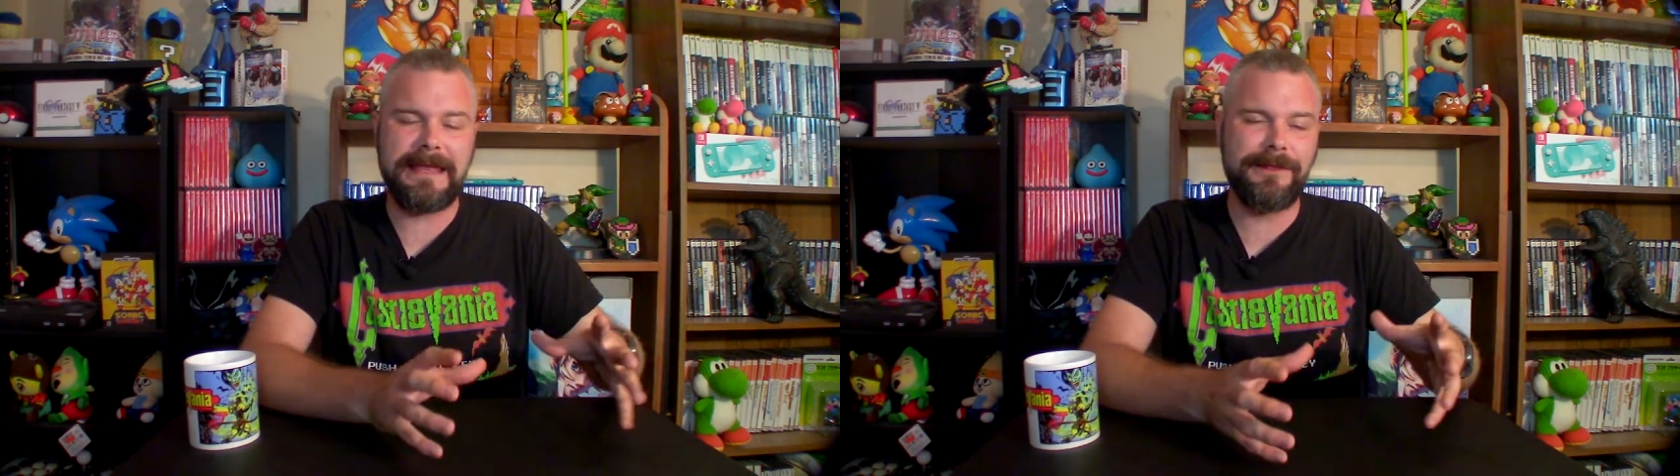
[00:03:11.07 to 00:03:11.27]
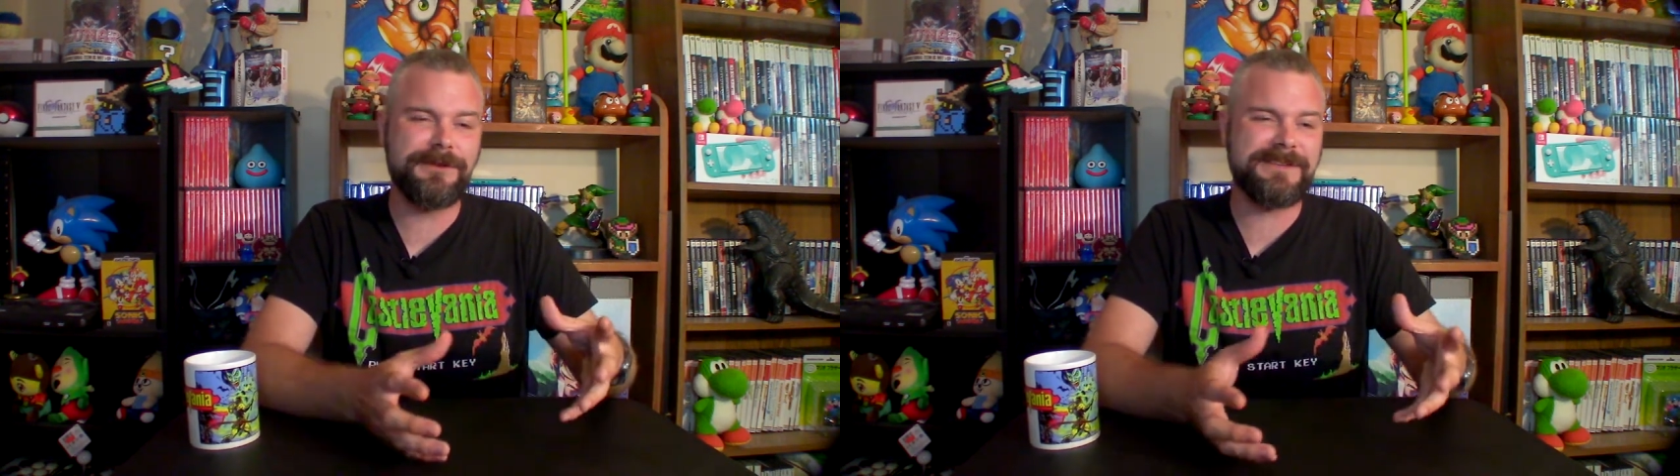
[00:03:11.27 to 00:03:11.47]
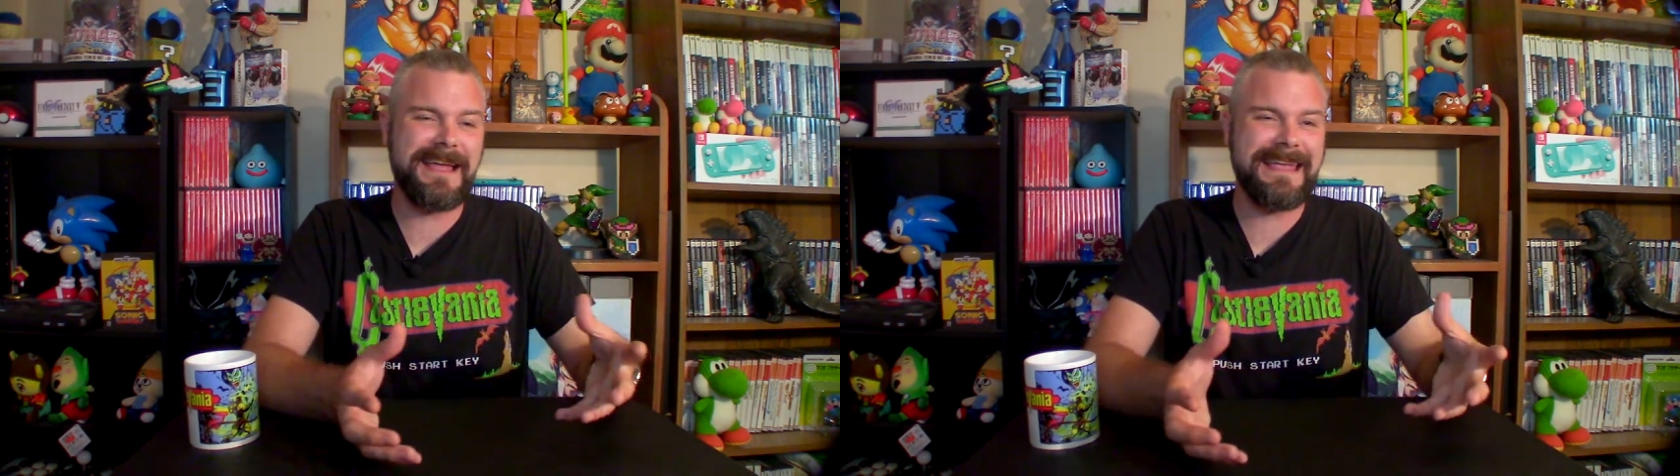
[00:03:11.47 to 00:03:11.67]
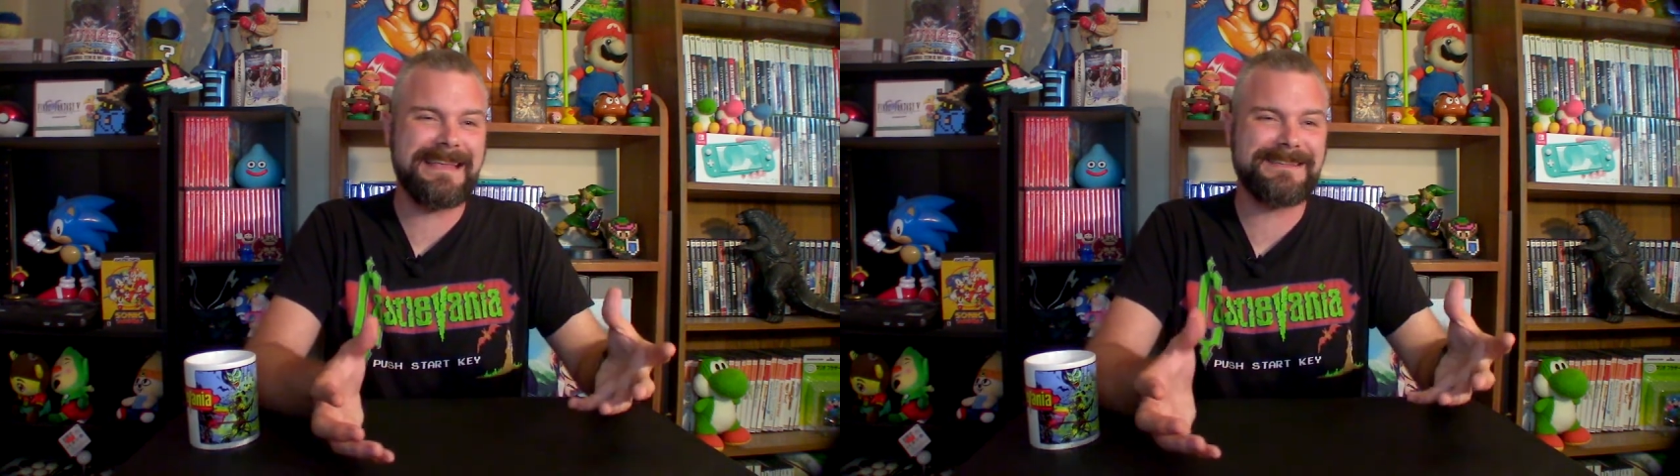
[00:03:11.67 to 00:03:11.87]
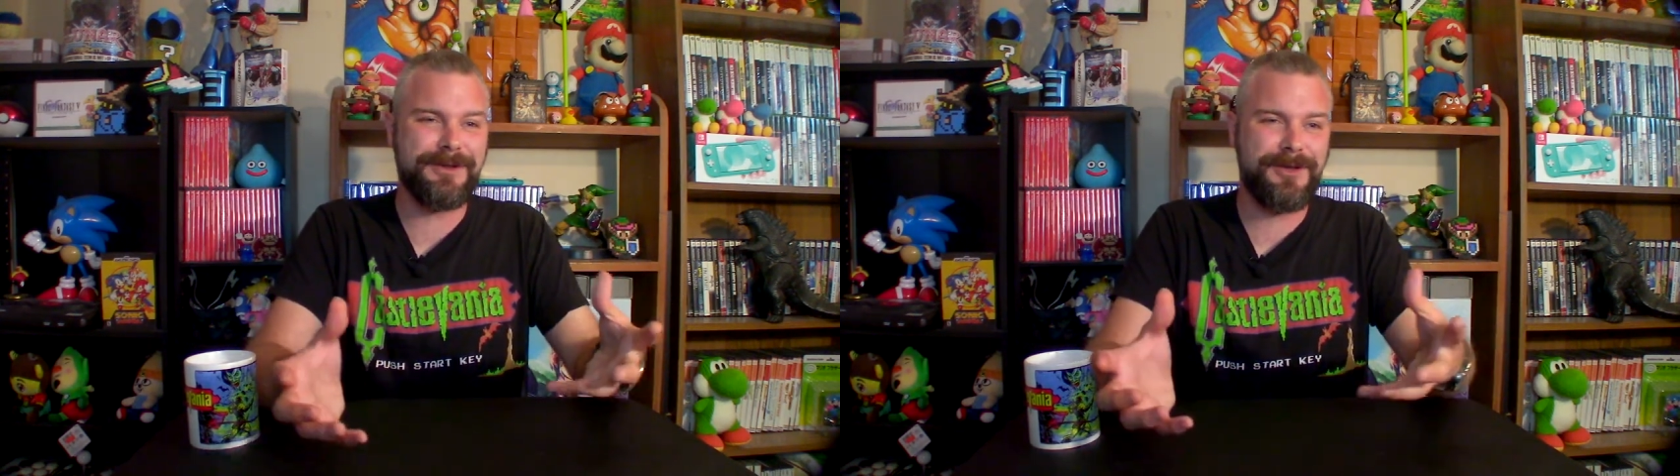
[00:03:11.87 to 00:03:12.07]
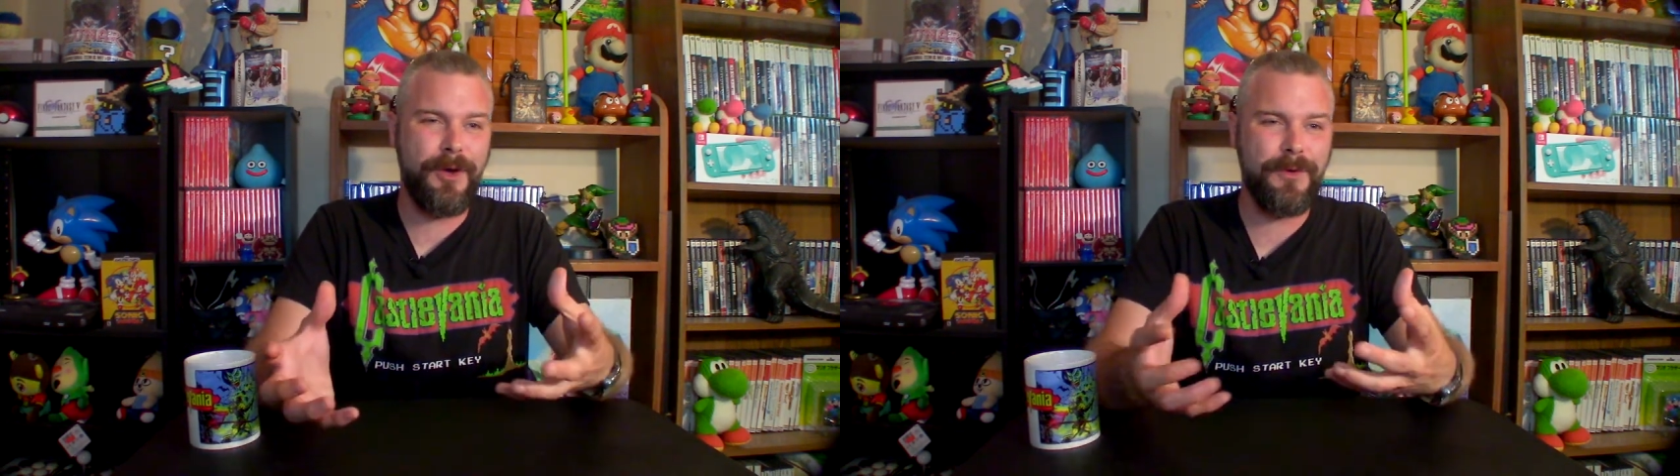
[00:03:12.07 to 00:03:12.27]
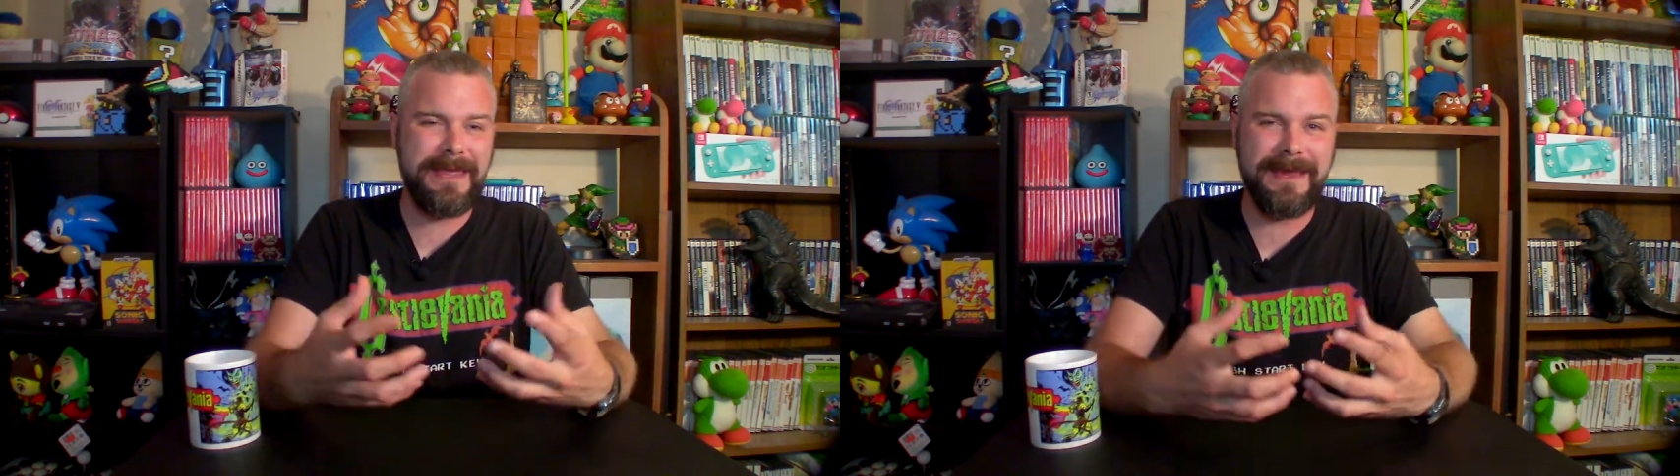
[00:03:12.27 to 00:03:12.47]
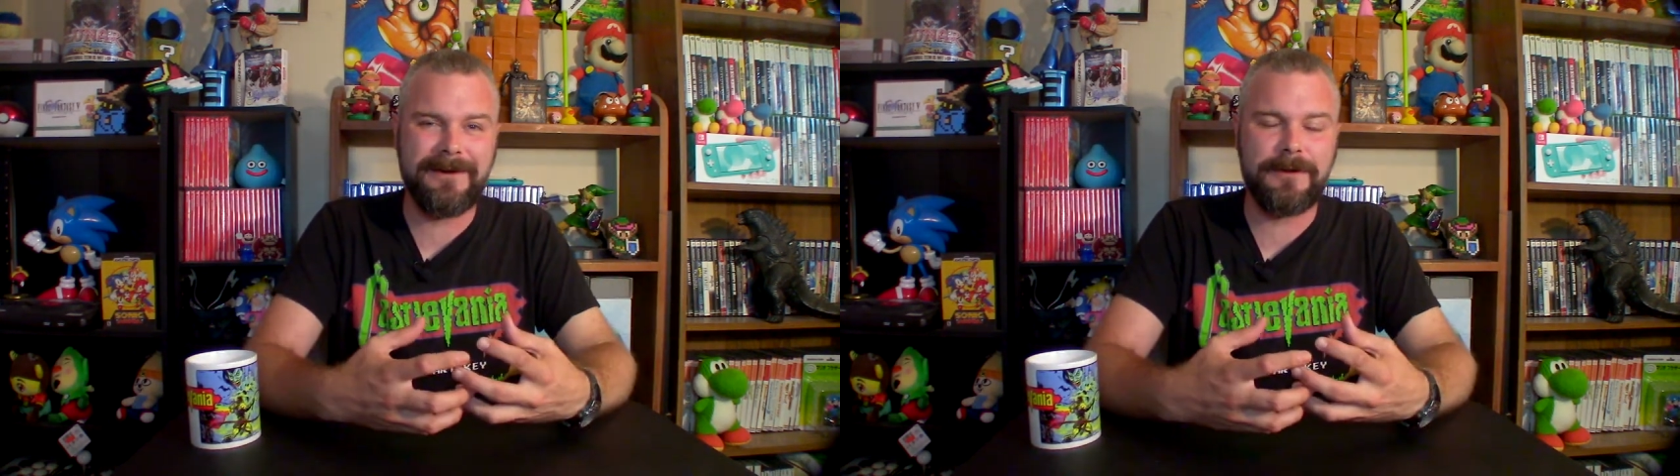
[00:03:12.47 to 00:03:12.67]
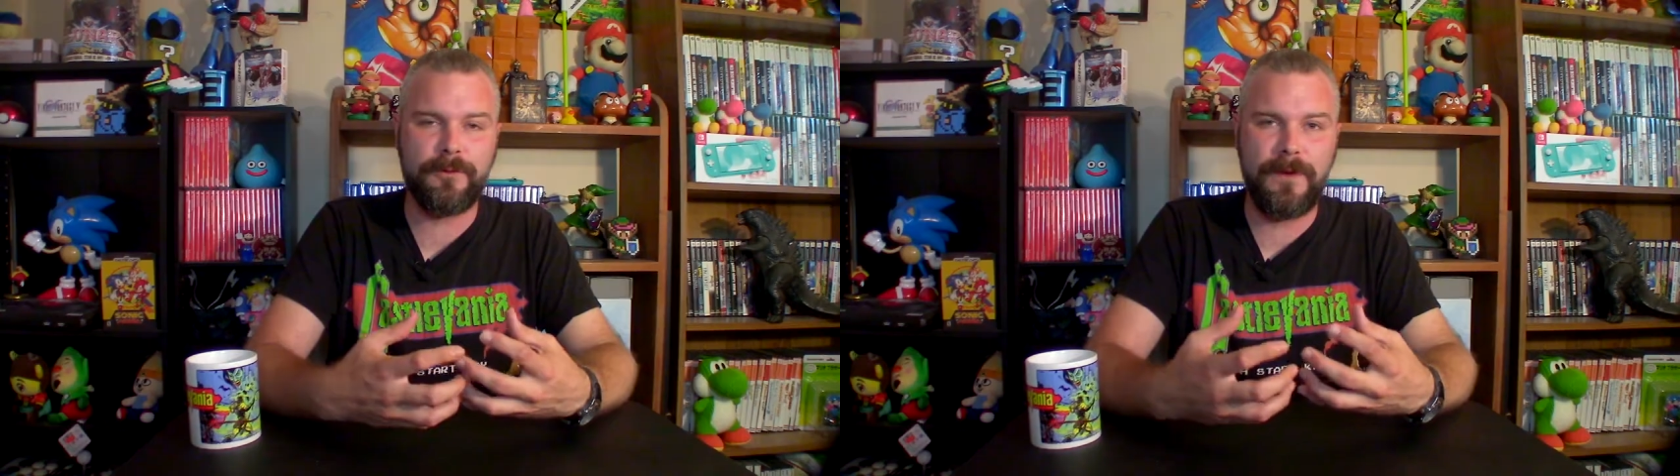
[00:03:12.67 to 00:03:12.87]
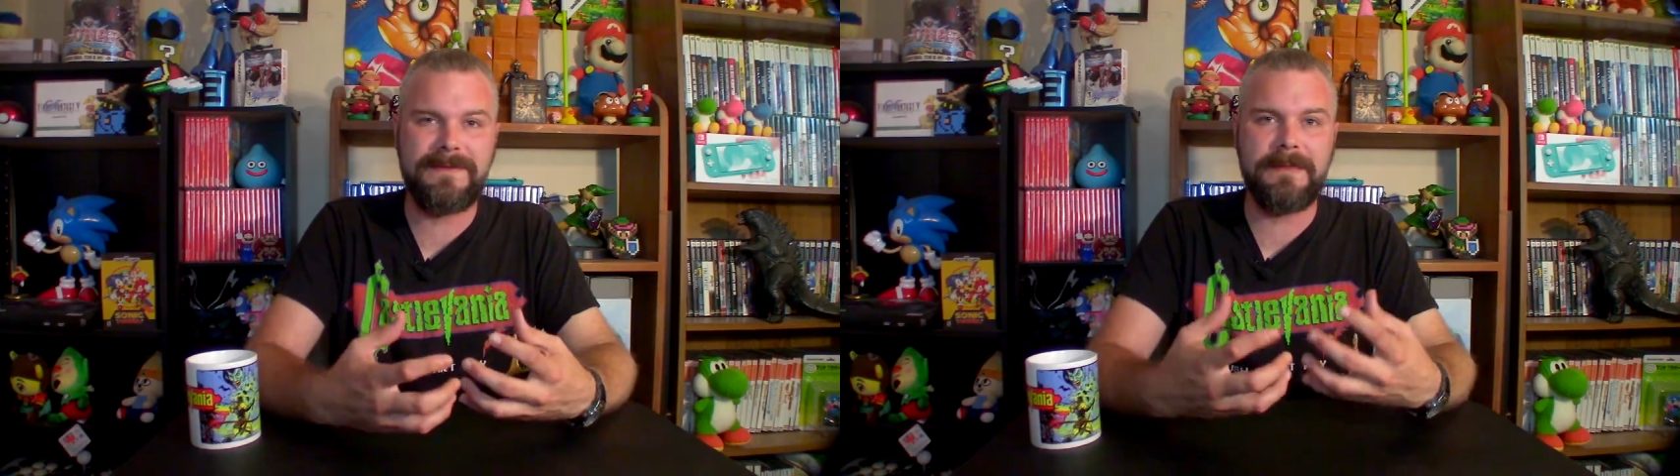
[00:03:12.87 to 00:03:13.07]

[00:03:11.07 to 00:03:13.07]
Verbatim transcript: It looks like it's coherent with the